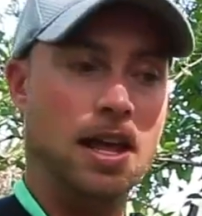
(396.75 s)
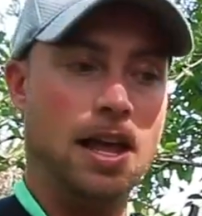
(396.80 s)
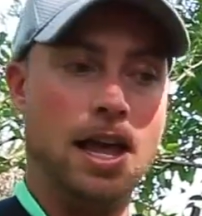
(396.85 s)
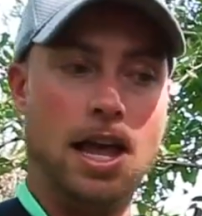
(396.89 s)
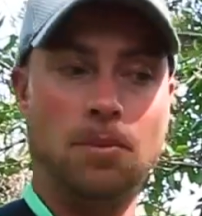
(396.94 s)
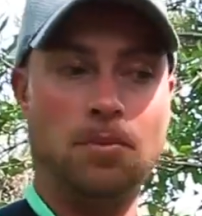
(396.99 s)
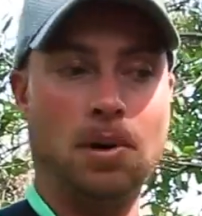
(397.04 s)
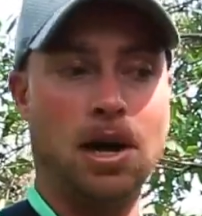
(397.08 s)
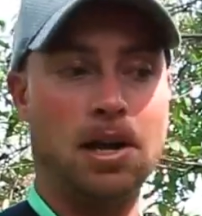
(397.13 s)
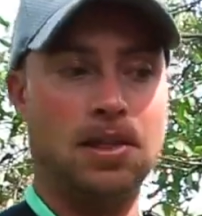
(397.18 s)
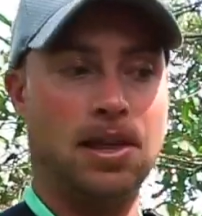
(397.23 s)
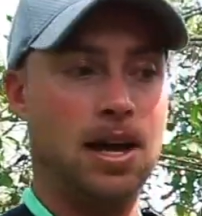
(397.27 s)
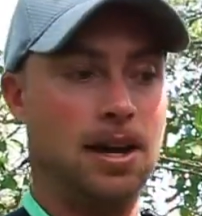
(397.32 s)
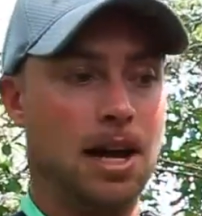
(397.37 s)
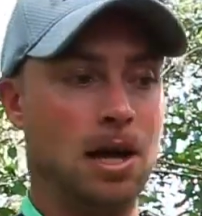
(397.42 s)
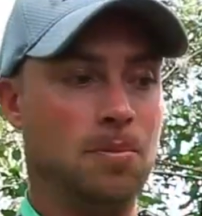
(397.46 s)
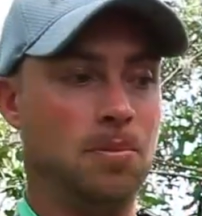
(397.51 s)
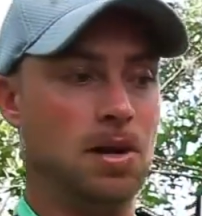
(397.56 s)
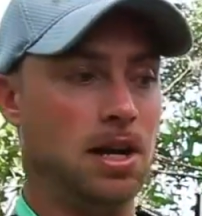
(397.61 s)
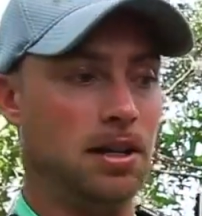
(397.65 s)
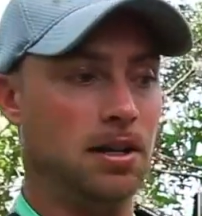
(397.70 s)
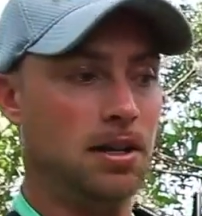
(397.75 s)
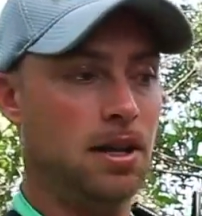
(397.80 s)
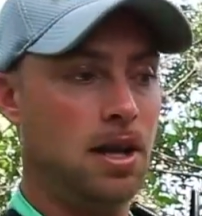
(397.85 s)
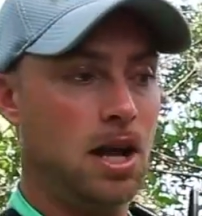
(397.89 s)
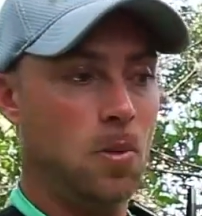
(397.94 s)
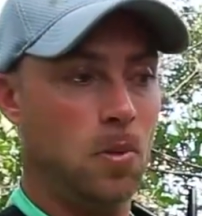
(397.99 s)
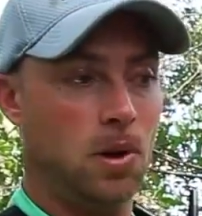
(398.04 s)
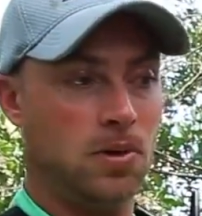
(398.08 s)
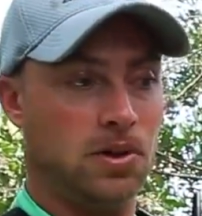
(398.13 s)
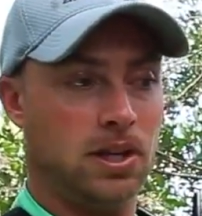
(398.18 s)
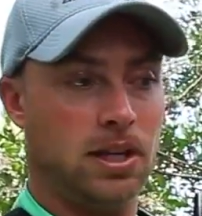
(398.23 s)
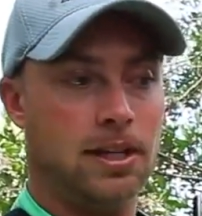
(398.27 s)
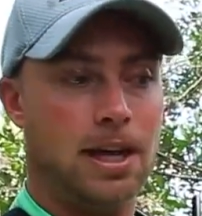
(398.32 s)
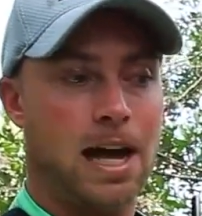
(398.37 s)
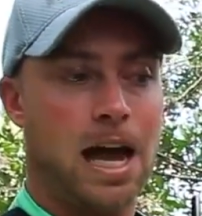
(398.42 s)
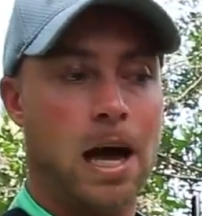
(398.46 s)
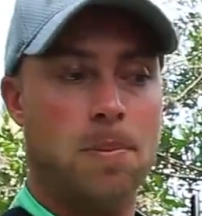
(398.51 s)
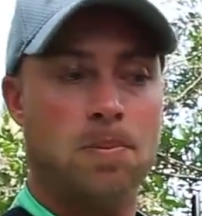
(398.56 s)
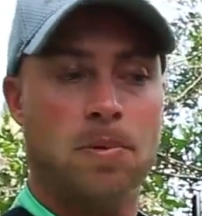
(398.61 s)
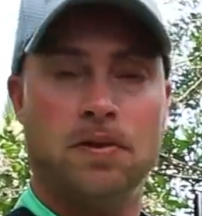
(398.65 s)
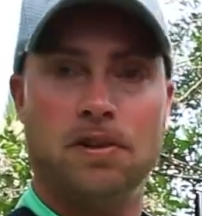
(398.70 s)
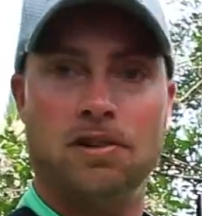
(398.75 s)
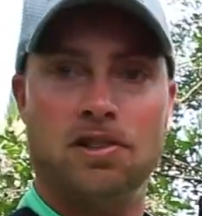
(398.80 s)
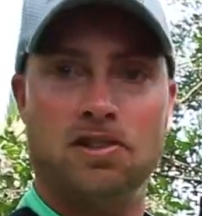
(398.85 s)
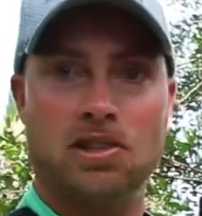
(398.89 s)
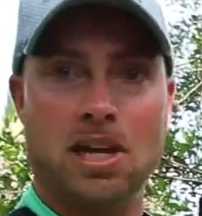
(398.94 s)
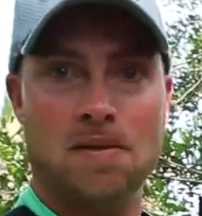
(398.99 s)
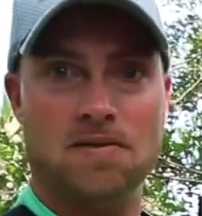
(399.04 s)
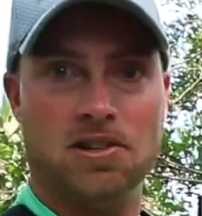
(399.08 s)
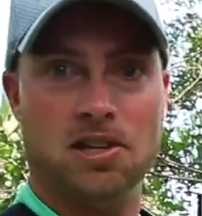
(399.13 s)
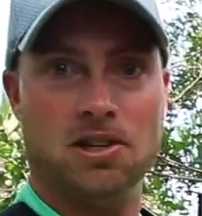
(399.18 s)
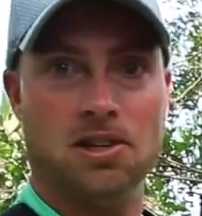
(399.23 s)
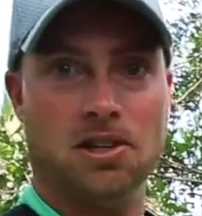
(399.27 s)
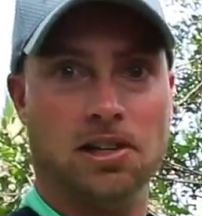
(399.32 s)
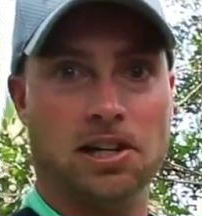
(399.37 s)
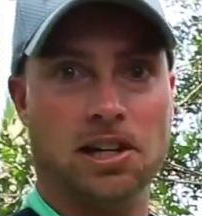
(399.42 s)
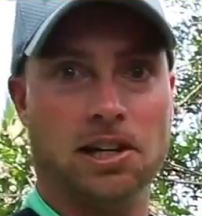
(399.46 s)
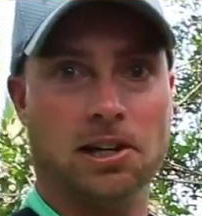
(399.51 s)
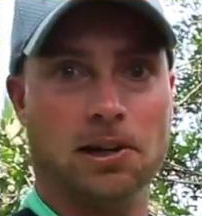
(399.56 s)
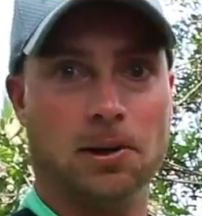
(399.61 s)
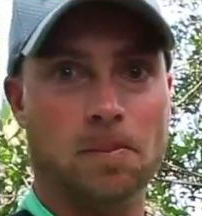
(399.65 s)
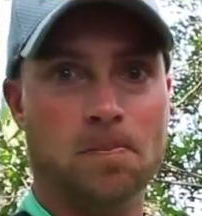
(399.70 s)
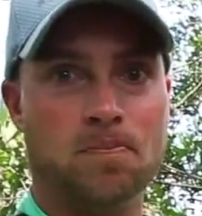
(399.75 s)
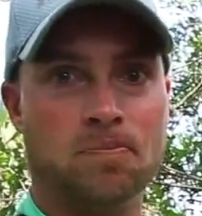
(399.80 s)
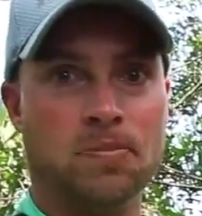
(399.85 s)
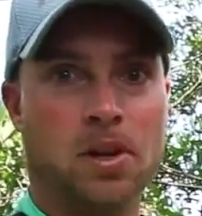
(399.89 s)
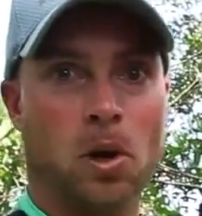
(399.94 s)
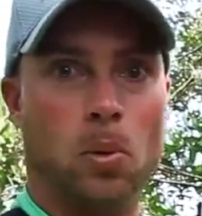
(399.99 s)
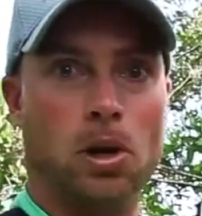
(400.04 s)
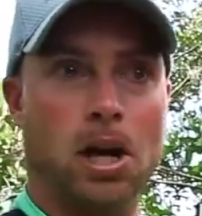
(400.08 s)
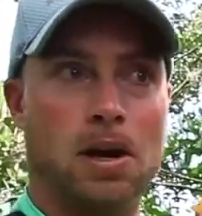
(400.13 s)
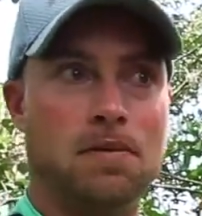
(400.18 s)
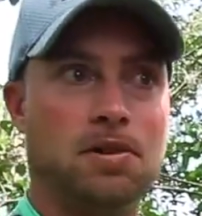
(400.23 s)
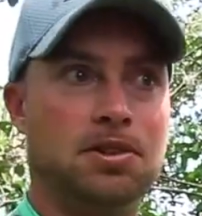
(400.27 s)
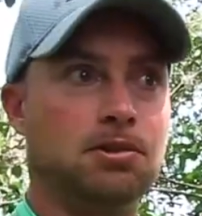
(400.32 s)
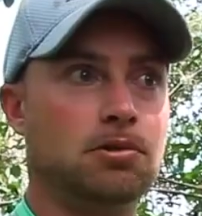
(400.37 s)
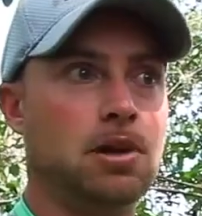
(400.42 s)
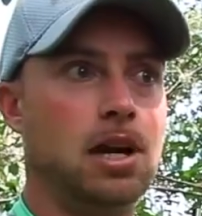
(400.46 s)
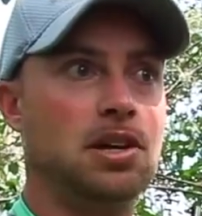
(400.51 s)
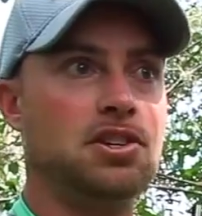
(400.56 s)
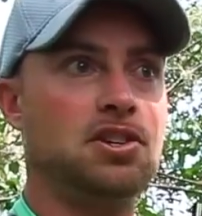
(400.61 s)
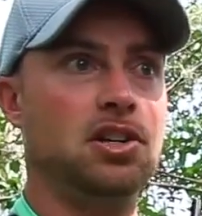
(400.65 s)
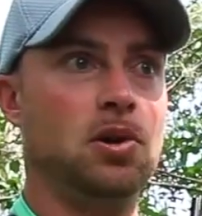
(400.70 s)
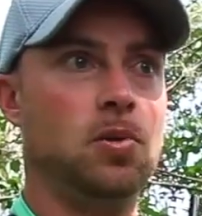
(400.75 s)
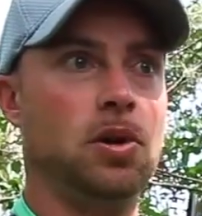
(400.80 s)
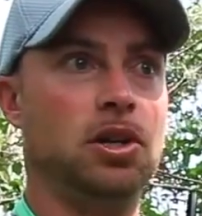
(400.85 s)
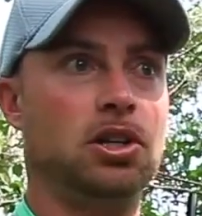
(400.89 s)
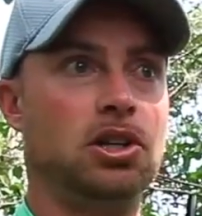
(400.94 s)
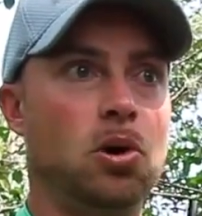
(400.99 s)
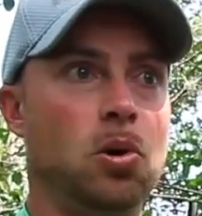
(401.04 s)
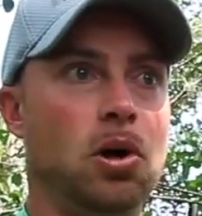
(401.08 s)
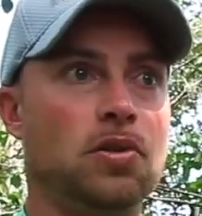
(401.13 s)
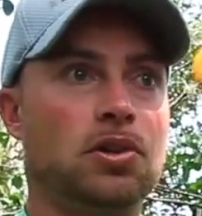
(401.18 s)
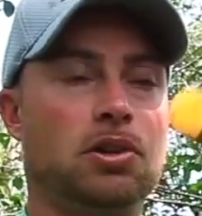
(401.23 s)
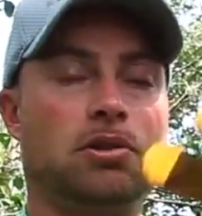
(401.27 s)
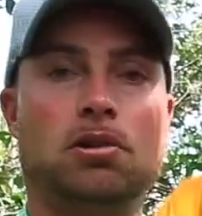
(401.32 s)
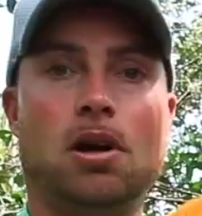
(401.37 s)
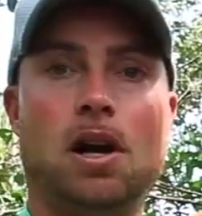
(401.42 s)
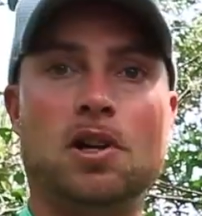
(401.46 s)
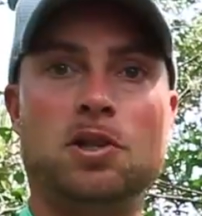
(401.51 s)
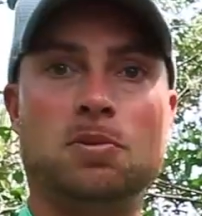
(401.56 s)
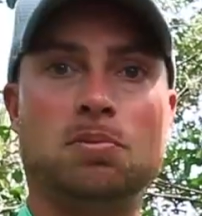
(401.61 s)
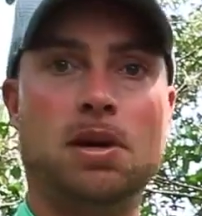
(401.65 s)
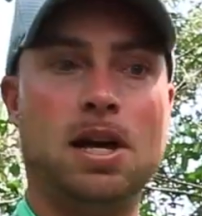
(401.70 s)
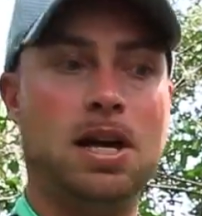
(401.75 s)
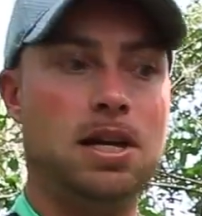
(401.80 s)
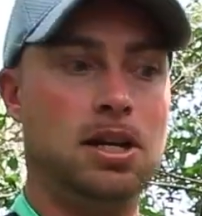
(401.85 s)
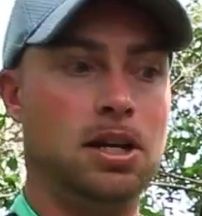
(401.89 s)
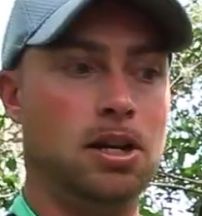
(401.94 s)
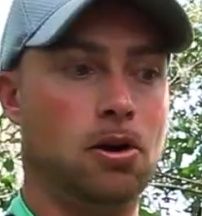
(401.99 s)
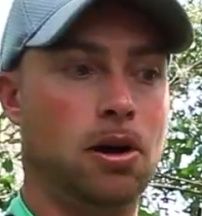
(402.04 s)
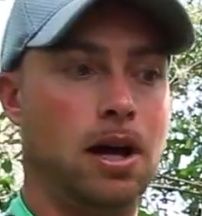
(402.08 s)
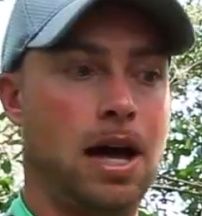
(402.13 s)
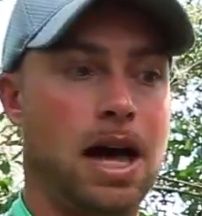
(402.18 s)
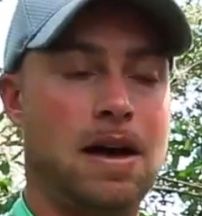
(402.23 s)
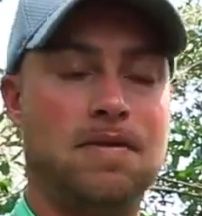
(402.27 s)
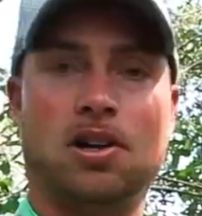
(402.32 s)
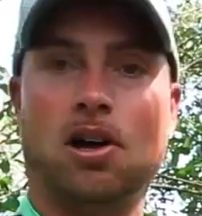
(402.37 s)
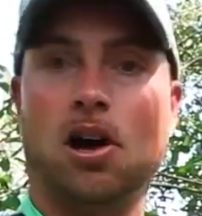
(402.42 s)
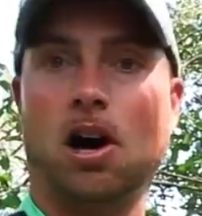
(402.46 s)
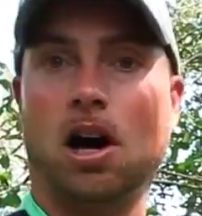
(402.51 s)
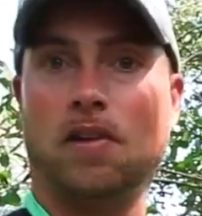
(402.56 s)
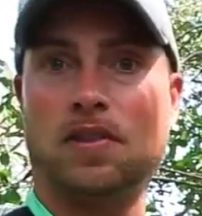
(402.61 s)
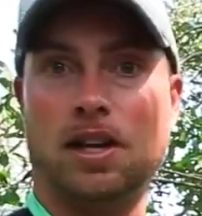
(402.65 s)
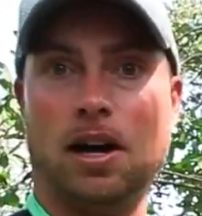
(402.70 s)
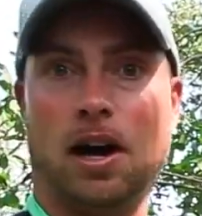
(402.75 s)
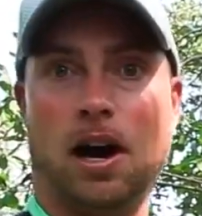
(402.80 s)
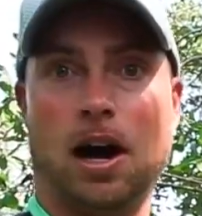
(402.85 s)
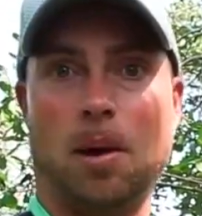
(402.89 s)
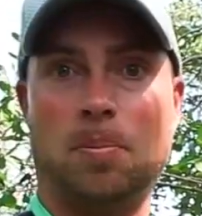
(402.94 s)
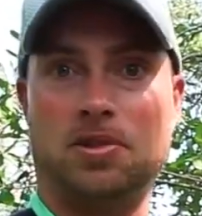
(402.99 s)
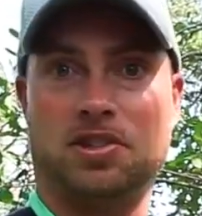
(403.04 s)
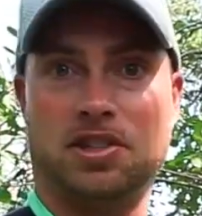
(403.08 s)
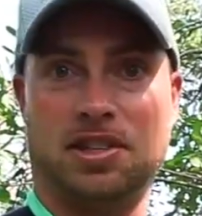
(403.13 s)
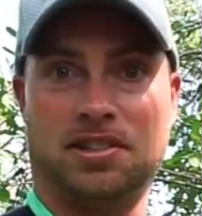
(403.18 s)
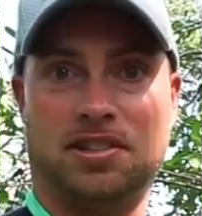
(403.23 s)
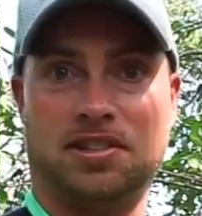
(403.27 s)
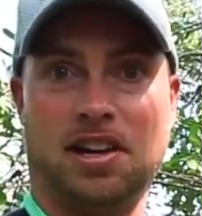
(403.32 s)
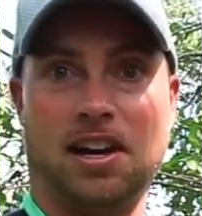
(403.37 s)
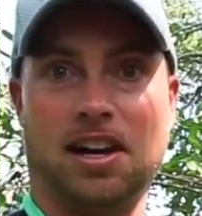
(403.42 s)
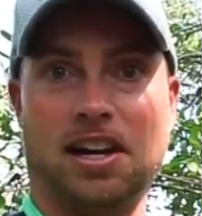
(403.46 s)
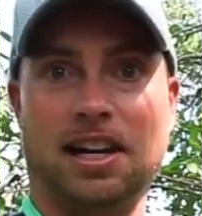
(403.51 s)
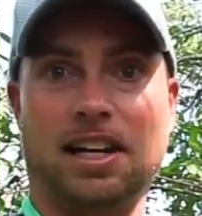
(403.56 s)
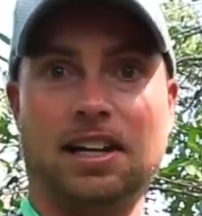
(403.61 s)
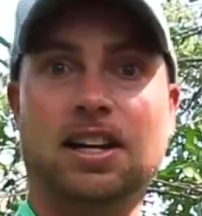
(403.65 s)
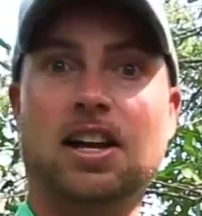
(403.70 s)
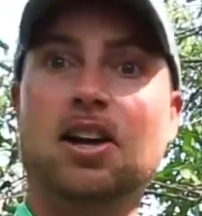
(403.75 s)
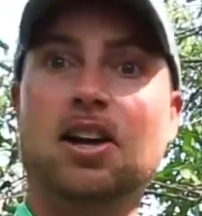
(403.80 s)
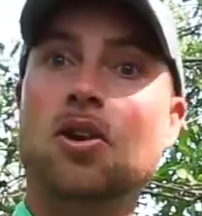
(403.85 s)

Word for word: And by that I mean, with the gap of your safety hook here, whatever direction you want to go on the cross plate, you'll have it on the opposite side.